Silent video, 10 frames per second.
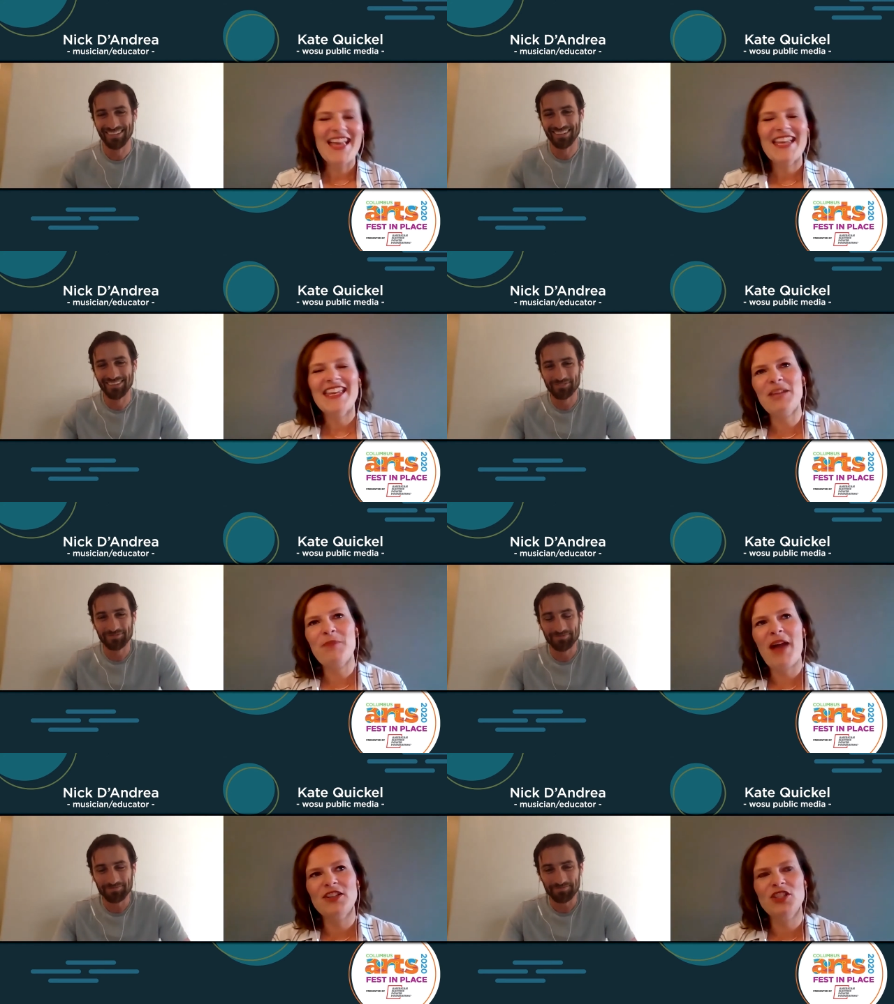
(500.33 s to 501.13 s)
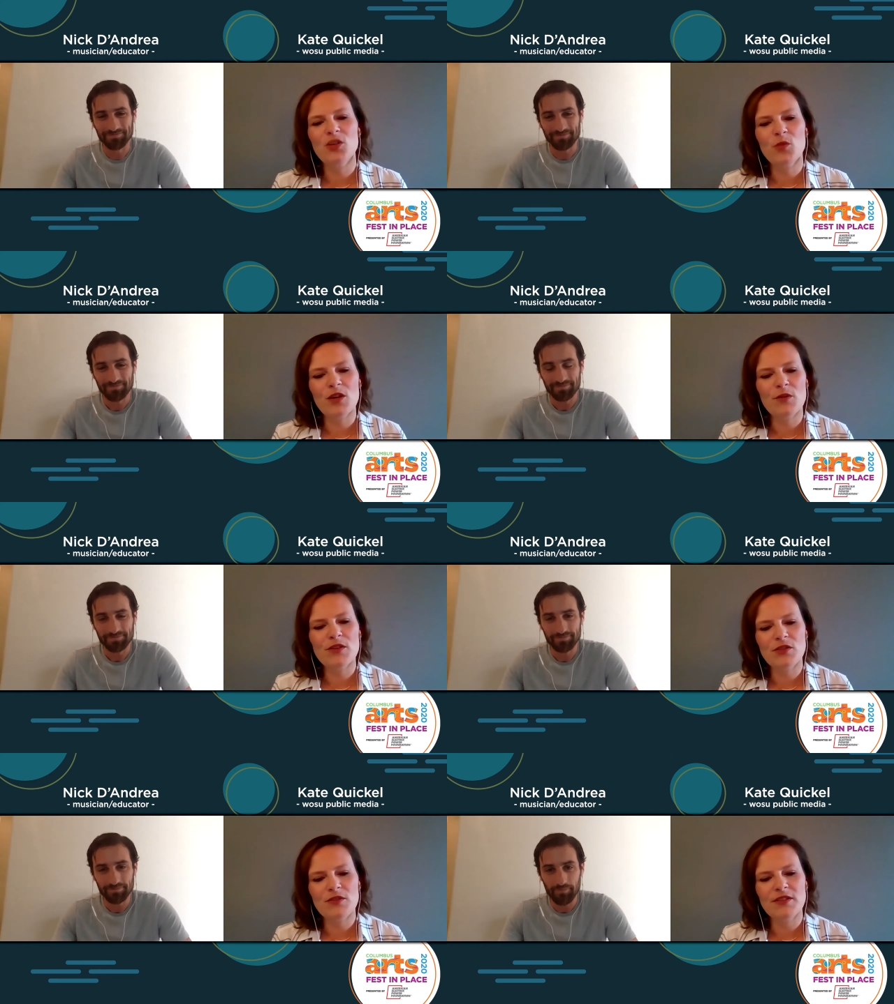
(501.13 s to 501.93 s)
Speaker 1: Getting back to your work with
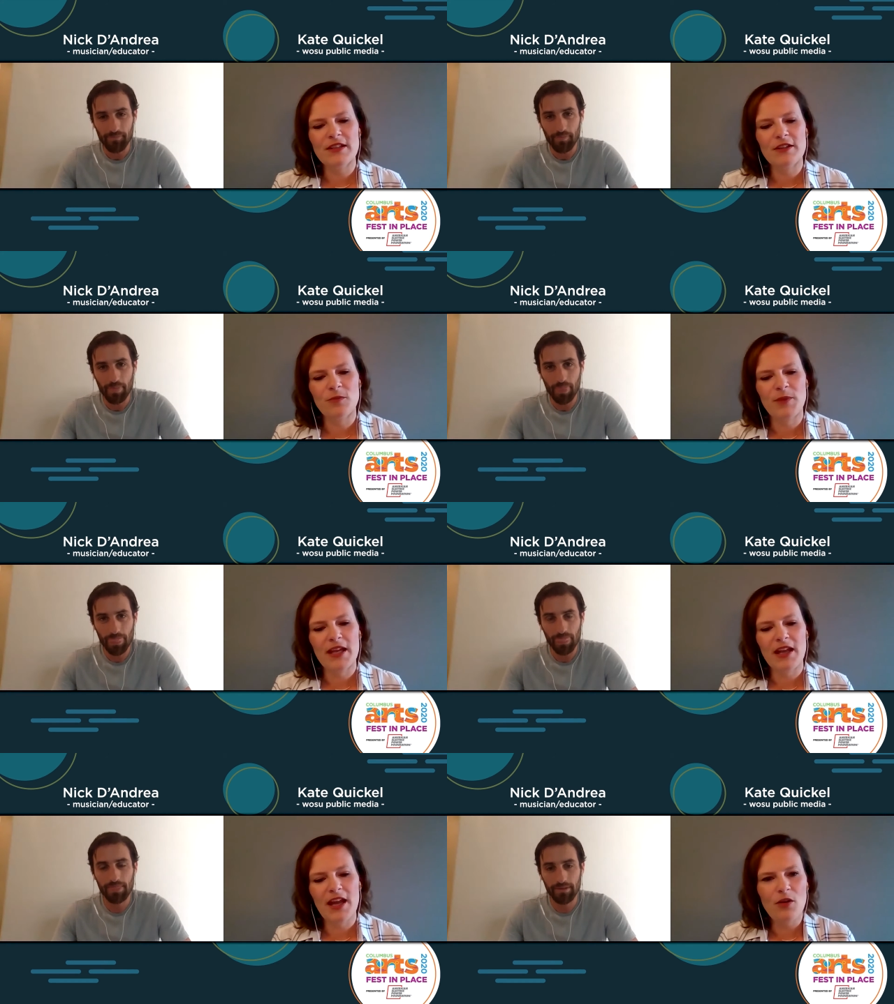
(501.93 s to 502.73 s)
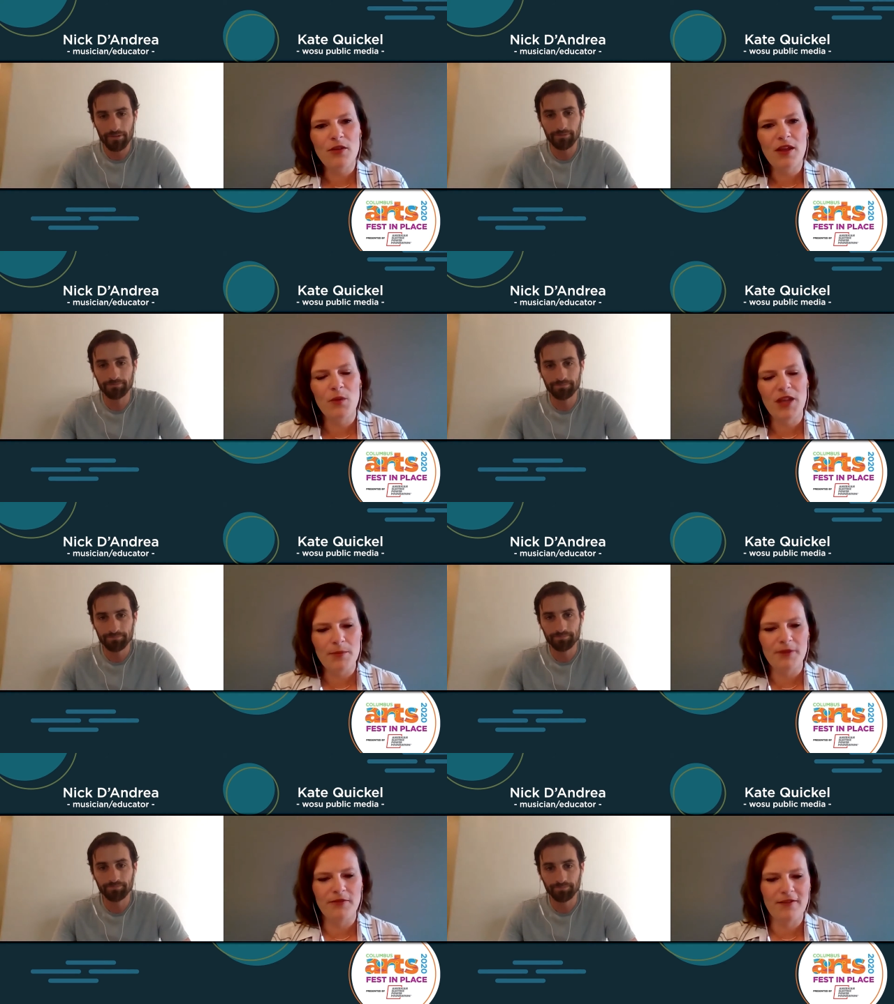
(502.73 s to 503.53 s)
students a little bit, I know that We
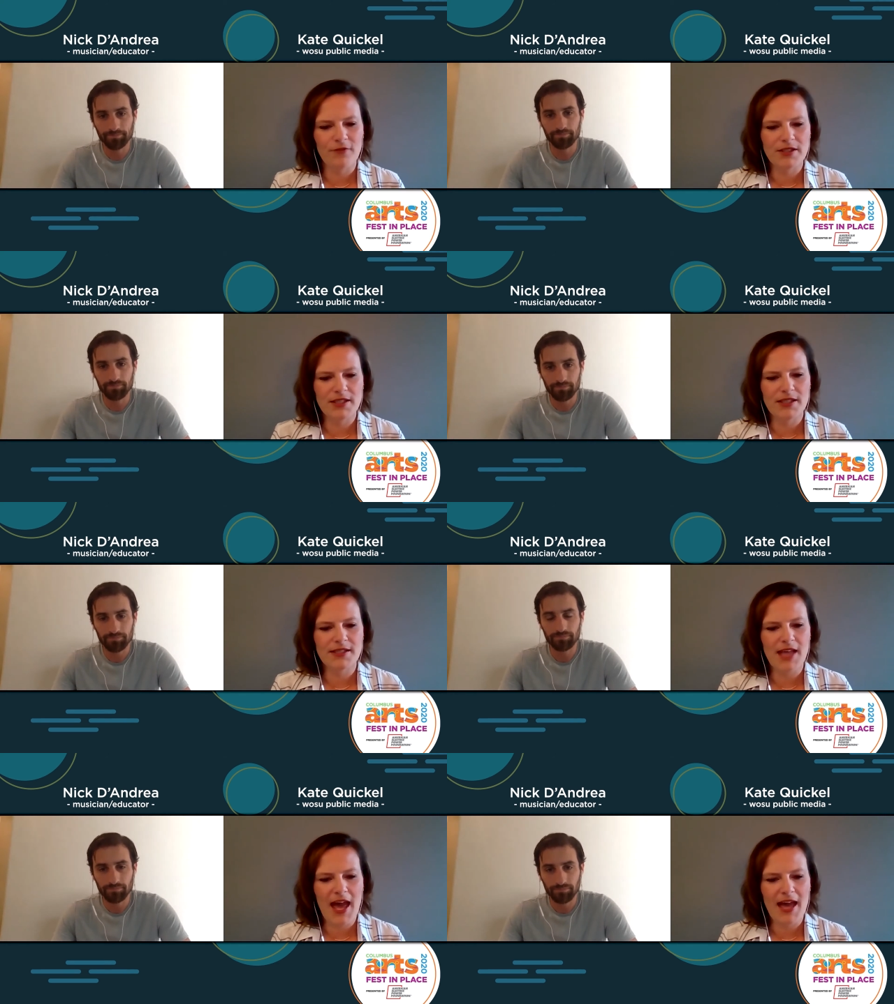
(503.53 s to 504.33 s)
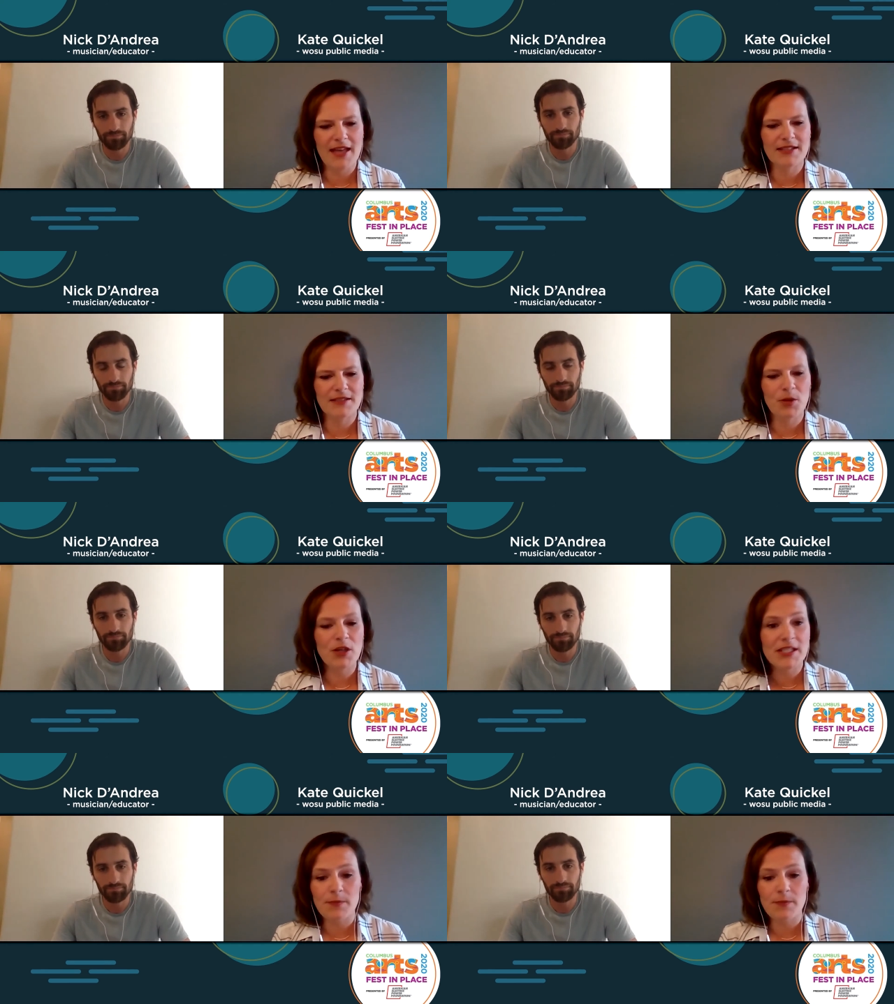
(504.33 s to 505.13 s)
Amplify Voices has
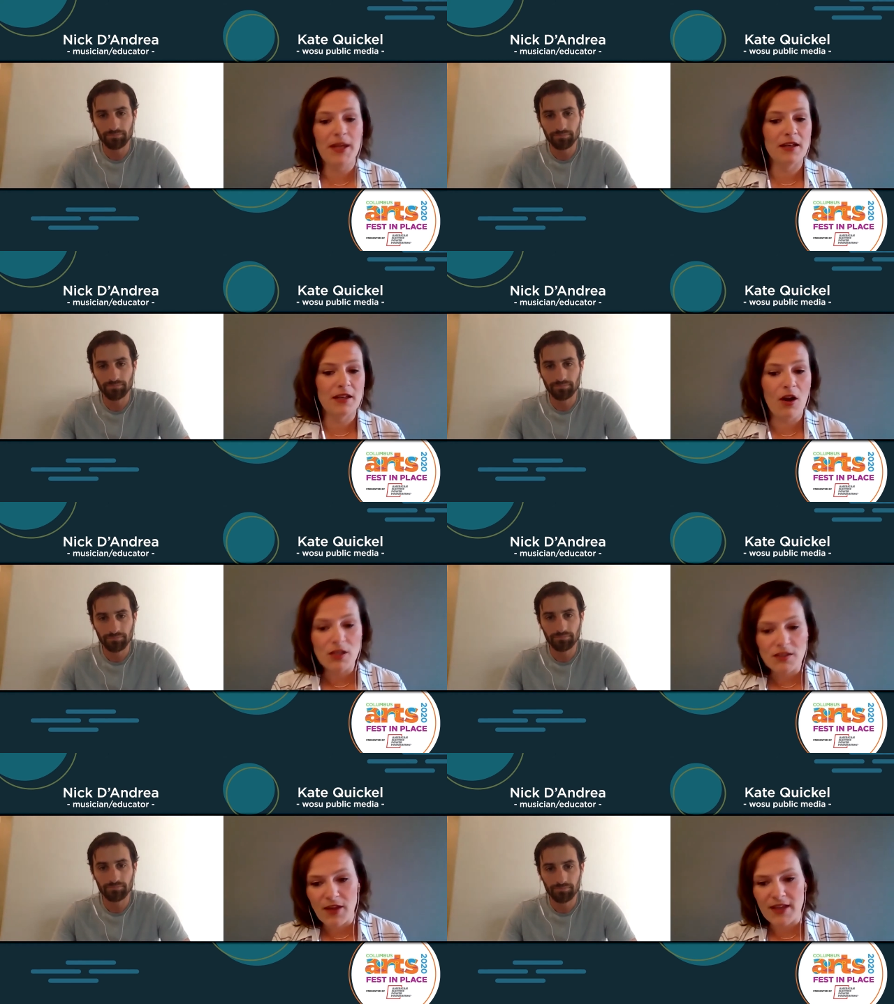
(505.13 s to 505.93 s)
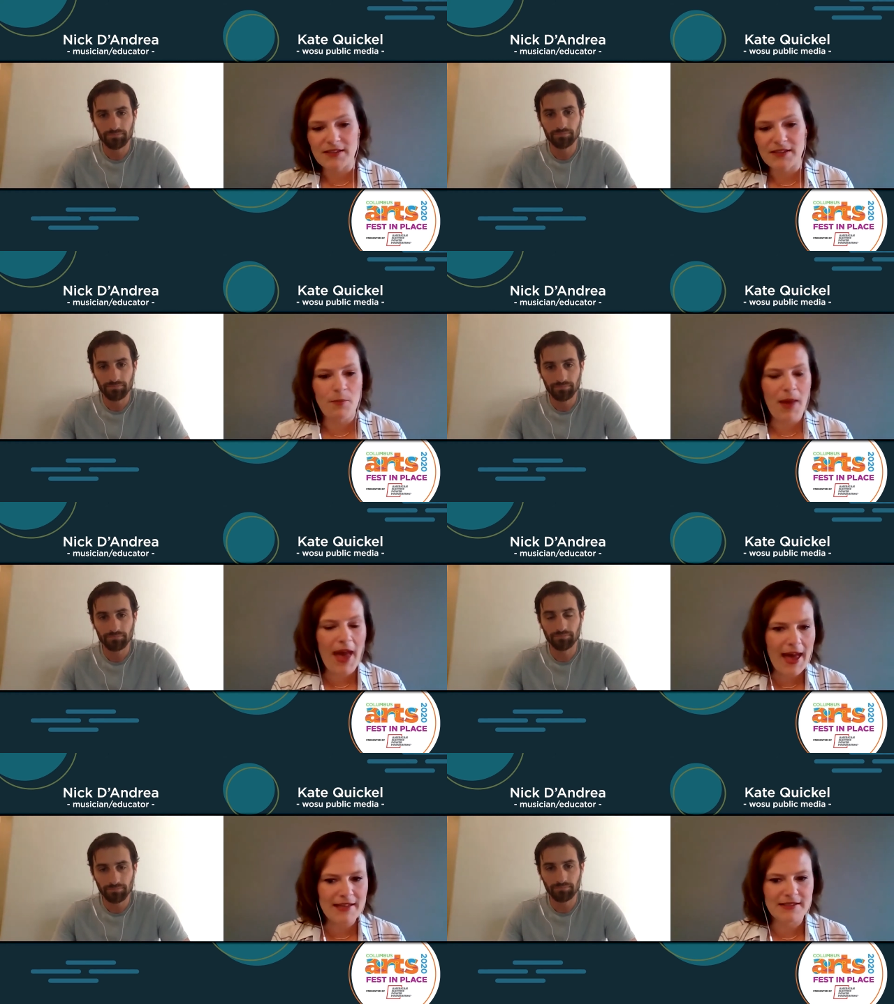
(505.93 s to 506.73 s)
participated in Arts Fest in the
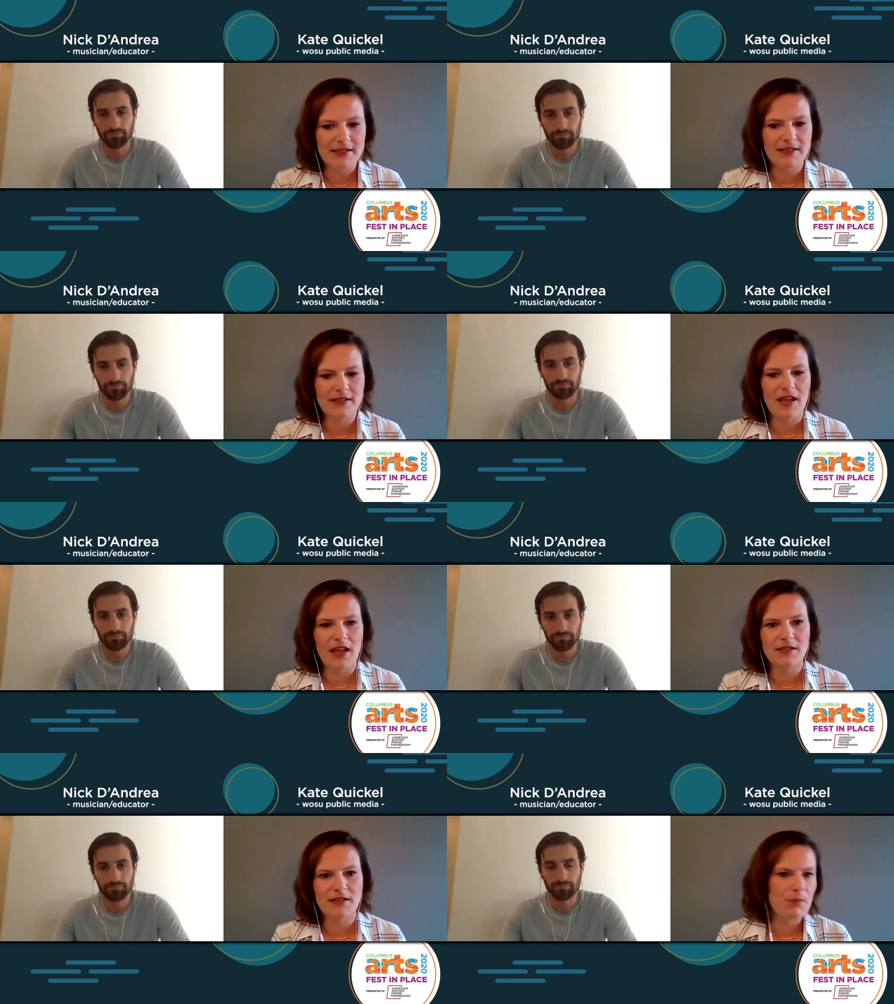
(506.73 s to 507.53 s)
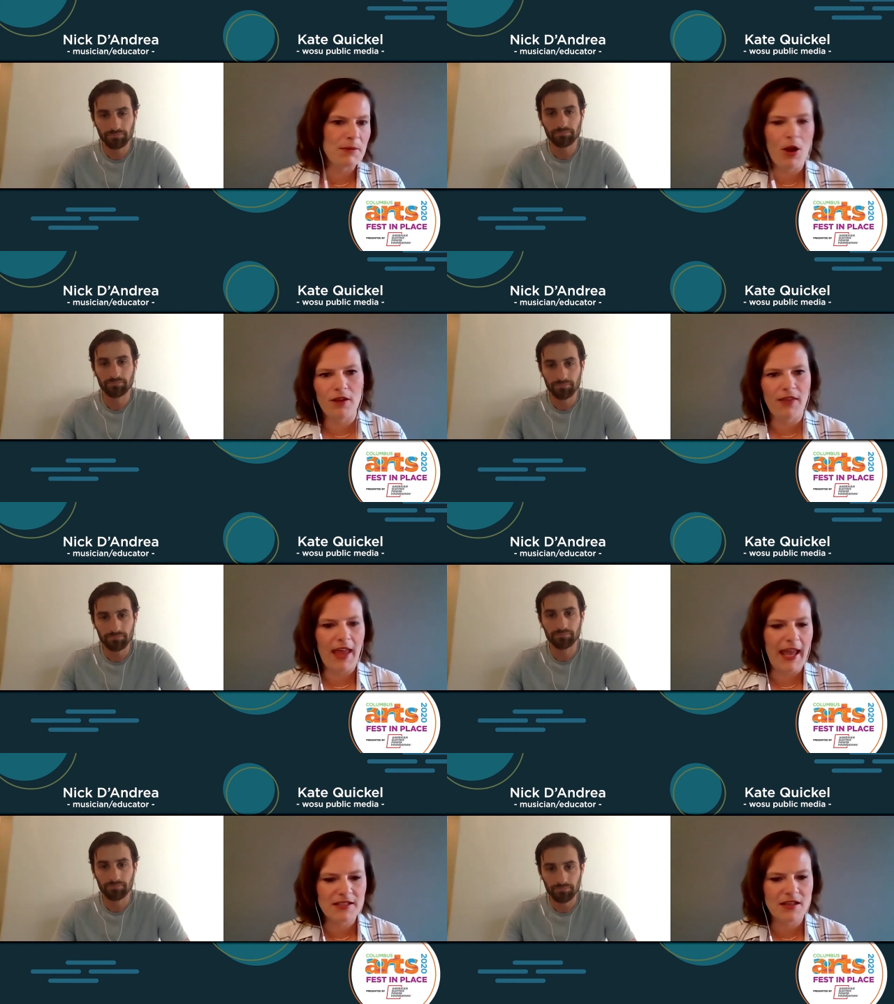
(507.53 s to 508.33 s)
past and it's been part of the
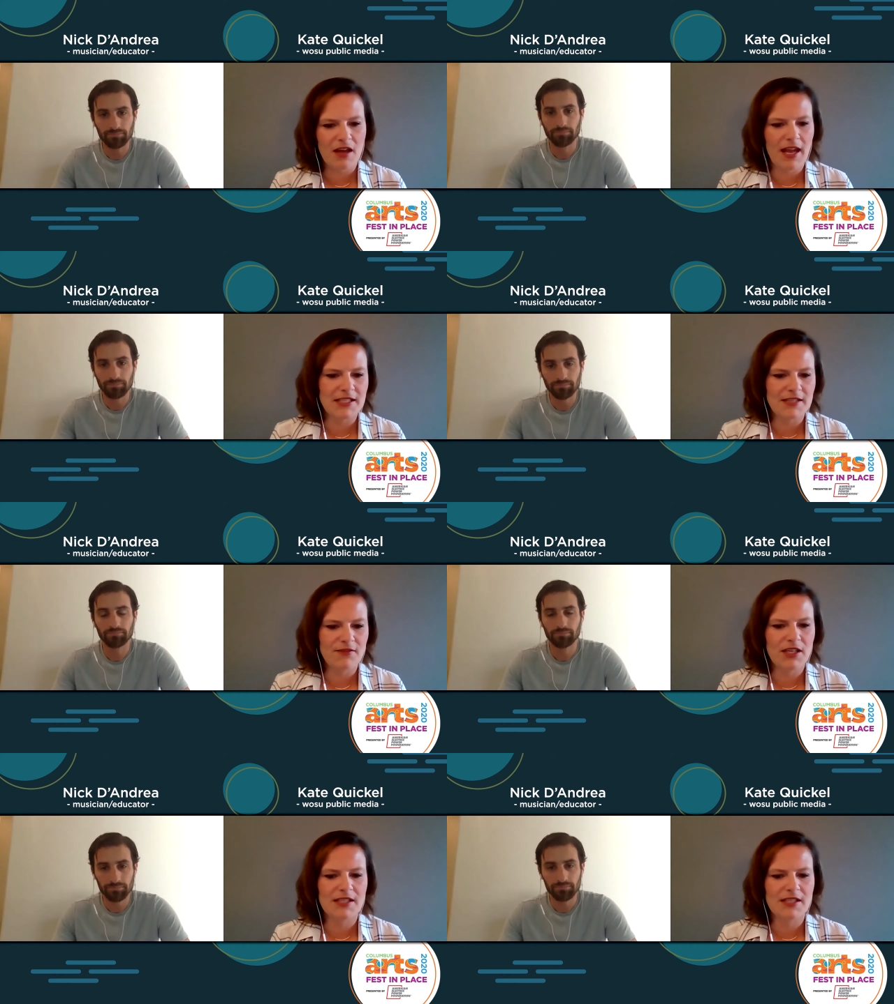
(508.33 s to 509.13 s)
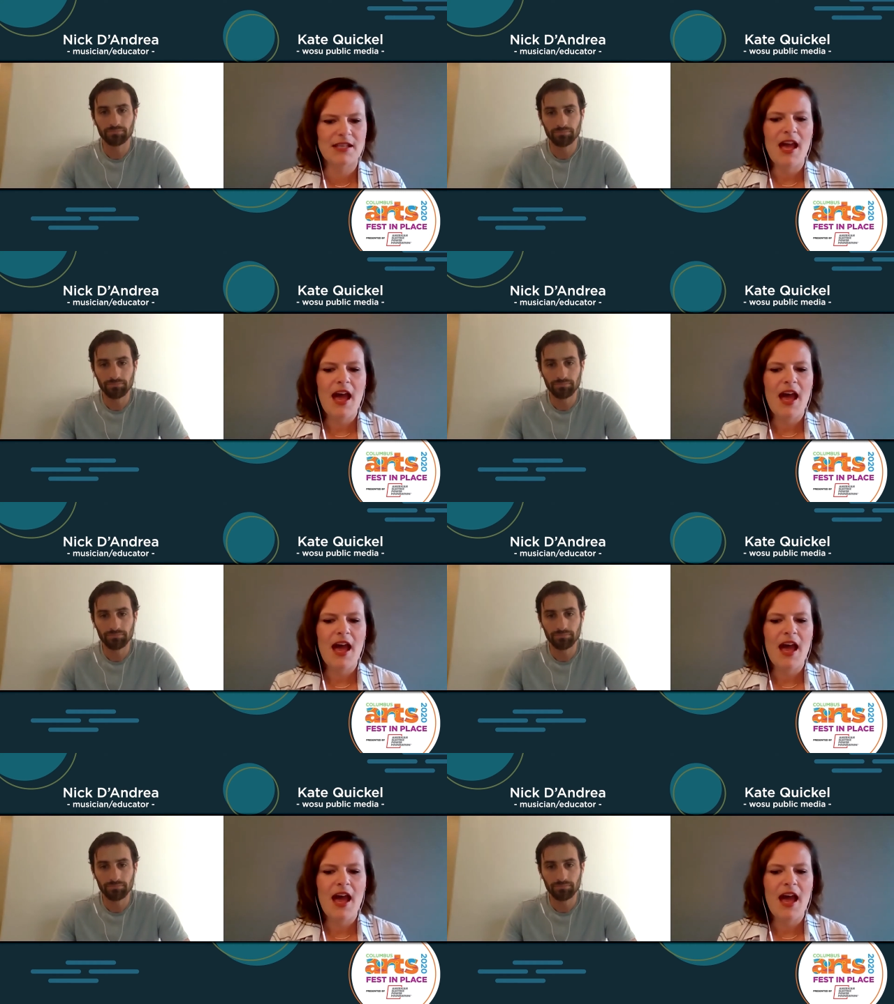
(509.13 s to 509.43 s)
hands on activities.